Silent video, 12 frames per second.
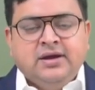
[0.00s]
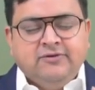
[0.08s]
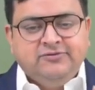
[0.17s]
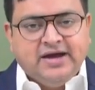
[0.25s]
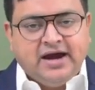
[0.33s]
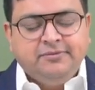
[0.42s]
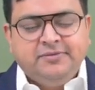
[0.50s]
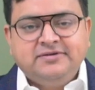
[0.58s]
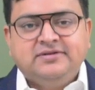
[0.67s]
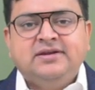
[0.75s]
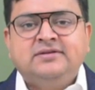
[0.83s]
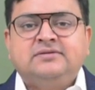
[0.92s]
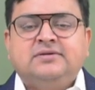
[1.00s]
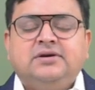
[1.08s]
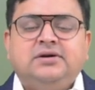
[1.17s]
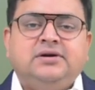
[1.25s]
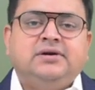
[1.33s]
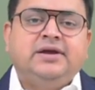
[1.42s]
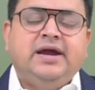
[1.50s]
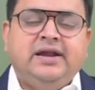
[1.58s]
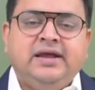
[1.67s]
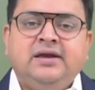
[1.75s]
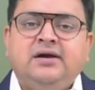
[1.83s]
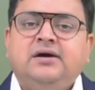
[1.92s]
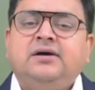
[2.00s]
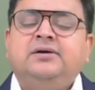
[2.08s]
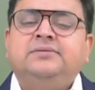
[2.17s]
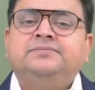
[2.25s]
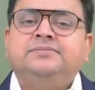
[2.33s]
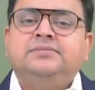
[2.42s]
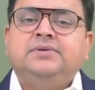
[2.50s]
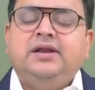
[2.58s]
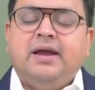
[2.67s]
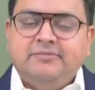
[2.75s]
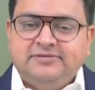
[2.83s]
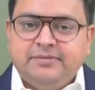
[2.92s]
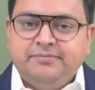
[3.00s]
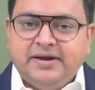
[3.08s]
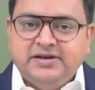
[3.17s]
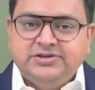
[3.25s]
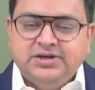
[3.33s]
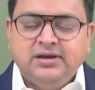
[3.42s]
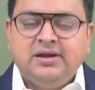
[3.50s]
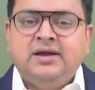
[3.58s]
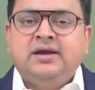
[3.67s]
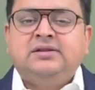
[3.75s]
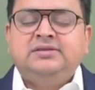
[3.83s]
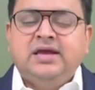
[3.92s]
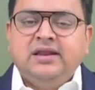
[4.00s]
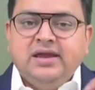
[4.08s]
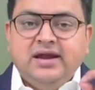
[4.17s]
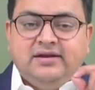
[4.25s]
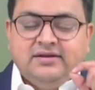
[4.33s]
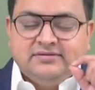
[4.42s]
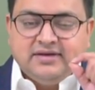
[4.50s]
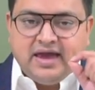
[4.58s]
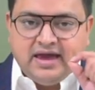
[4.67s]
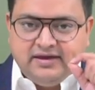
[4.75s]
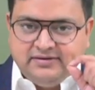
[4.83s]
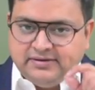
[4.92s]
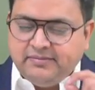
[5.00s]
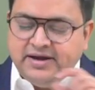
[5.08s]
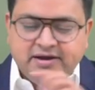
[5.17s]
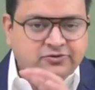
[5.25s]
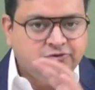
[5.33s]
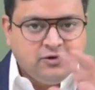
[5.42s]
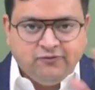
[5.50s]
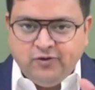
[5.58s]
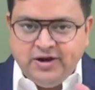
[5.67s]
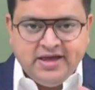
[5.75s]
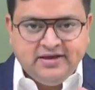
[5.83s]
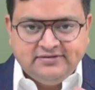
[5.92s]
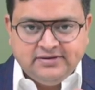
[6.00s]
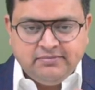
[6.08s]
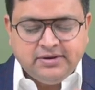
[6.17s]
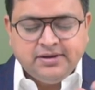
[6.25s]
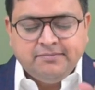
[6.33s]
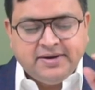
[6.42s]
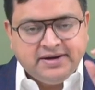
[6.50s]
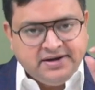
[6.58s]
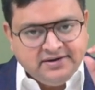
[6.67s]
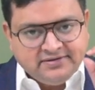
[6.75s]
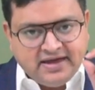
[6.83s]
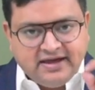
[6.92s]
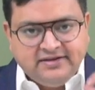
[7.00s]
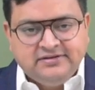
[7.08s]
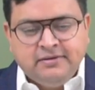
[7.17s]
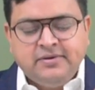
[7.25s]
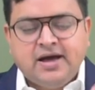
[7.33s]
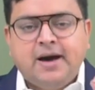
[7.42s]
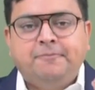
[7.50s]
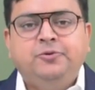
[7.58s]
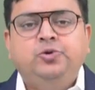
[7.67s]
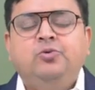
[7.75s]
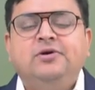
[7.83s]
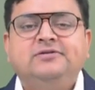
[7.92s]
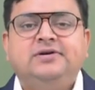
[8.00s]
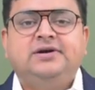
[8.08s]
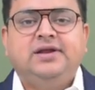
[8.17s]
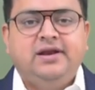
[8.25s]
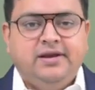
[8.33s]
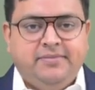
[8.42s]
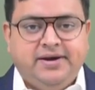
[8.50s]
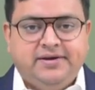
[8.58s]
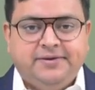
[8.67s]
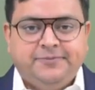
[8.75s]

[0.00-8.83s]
If that person is getting a lump sum pension, then it is exempt. It is not fully exempt, but it is exempt up to a certain limit.